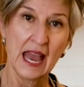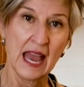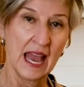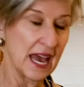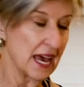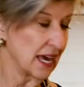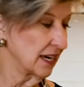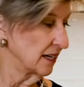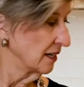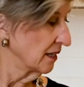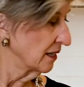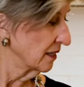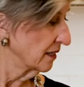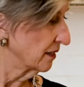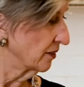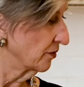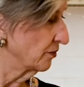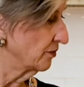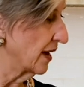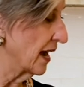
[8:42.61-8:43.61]
And
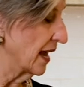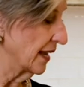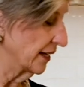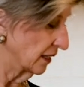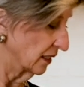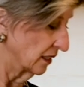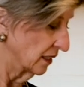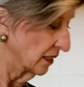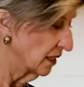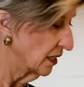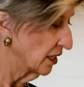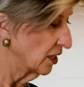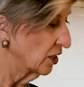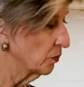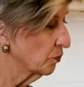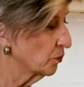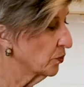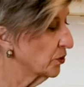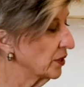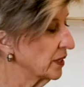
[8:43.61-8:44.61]
the final
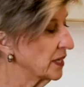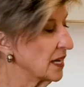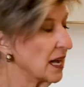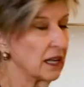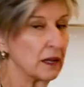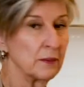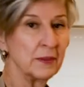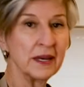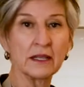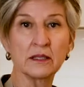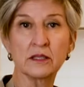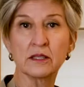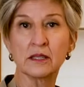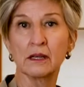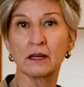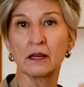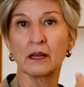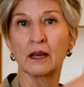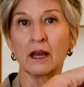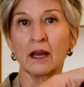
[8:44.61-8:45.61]
pretty element,
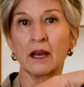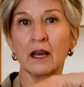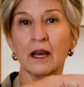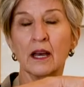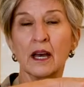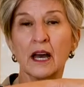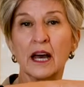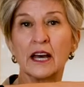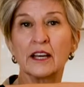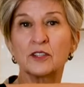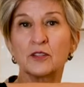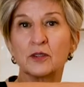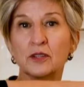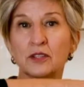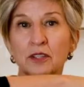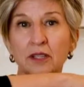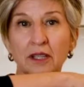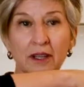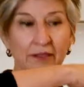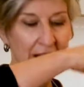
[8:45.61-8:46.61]
a
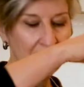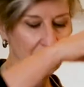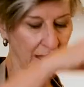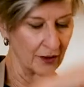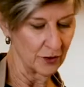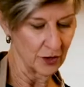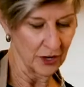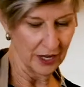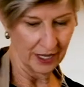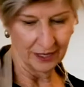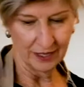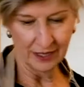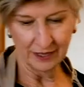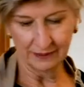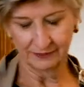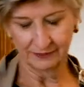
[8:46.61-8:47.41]
drizzle of olive oil.